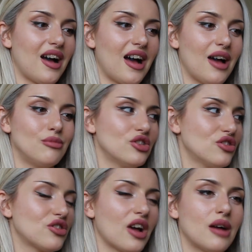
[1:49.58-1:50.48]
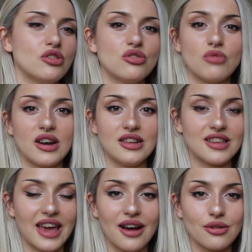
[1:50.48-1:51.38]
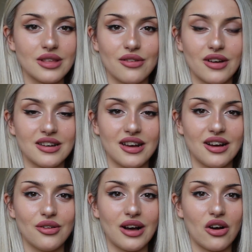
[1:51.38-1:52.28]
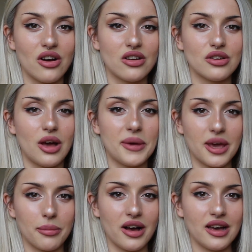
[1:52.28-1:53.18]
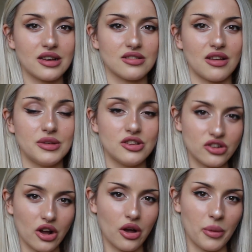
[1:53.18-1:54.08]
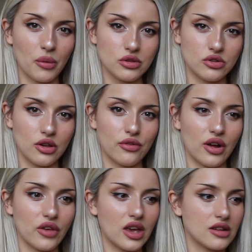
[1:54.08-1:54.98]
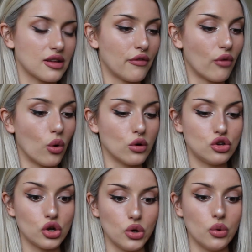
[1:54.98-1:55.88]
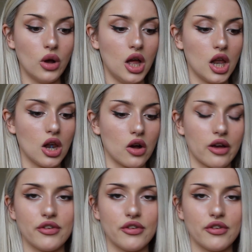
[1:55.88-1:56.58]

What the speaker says: I'm just ready to get out there right now on a bigger bike because I've been stuck on my 125 Gixxer for too long.